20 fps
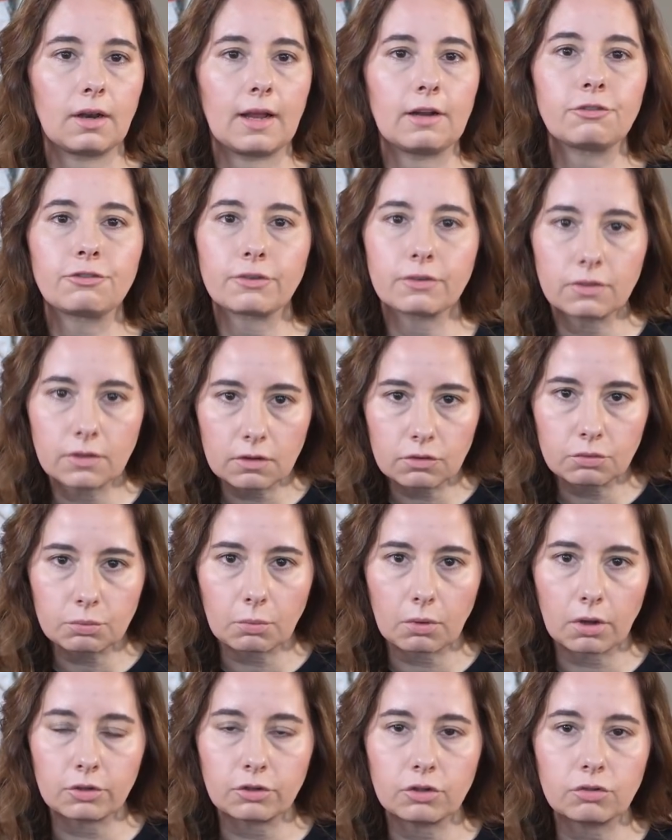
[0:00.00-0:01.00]
And for this
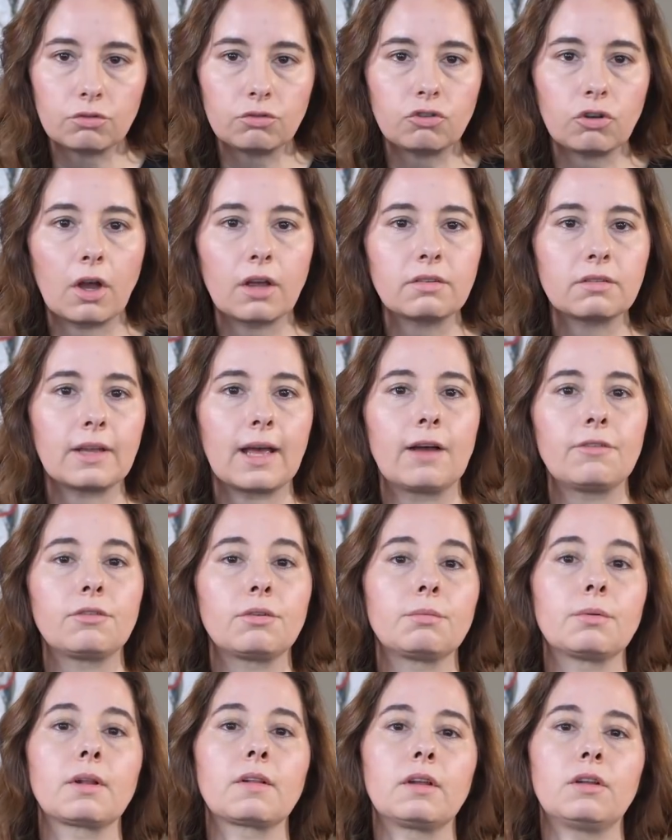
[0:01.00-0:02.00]
one, you just have
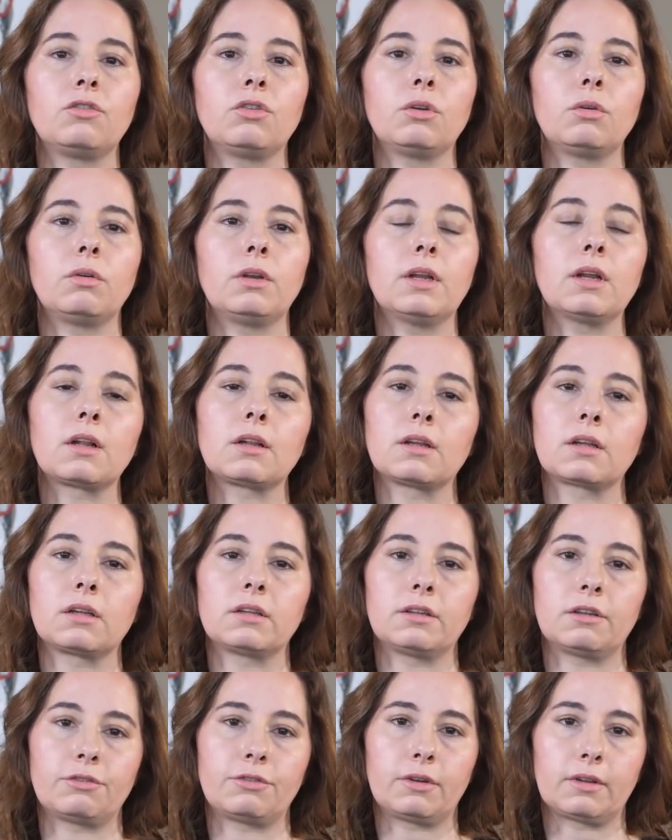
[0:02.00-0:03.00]
to really tune in a little
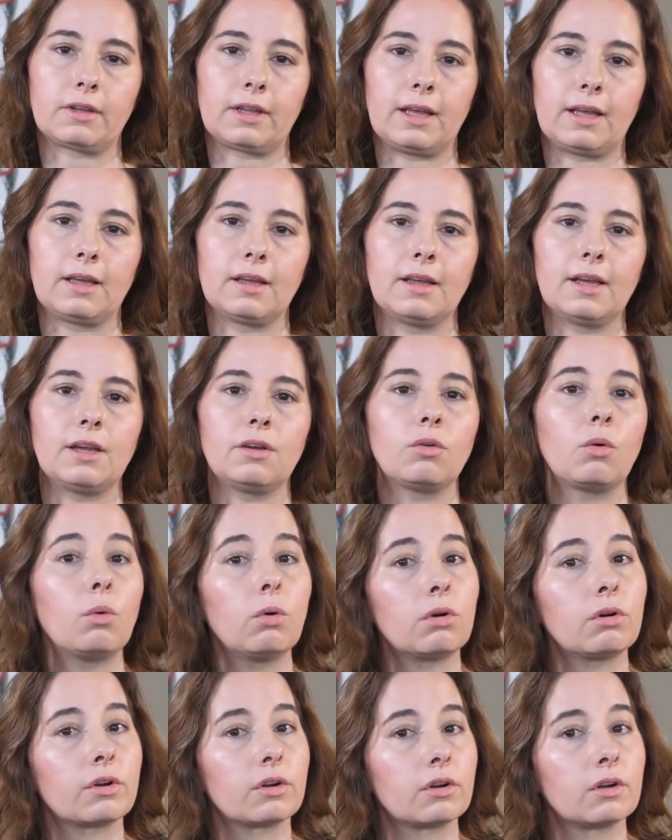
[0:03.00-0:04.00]
differently in
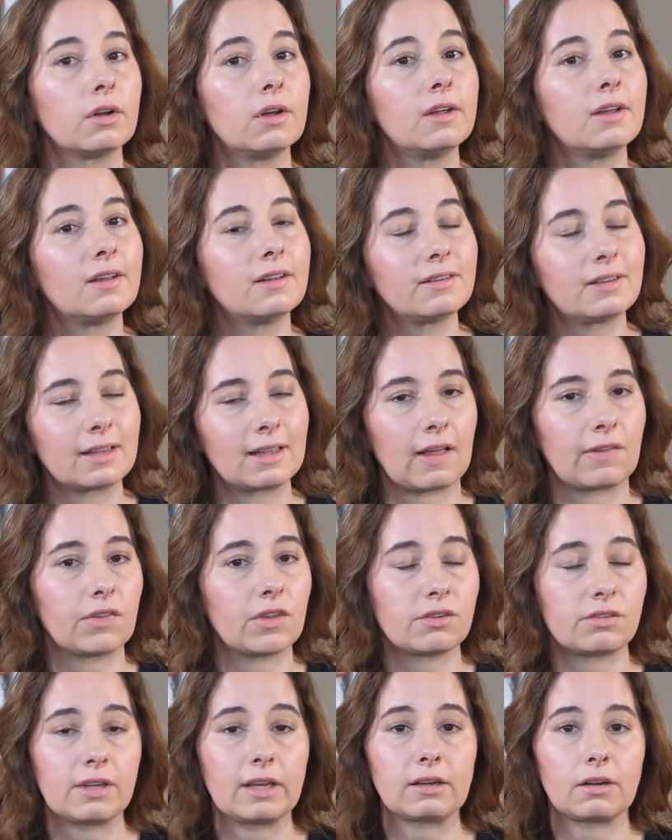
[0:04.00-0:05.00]
order to get
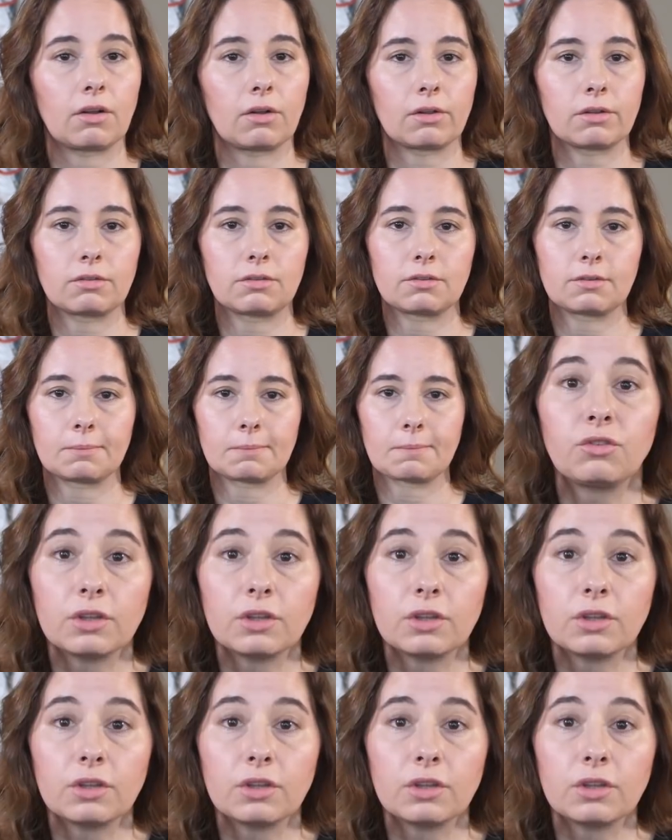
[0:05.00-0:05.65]
the signals.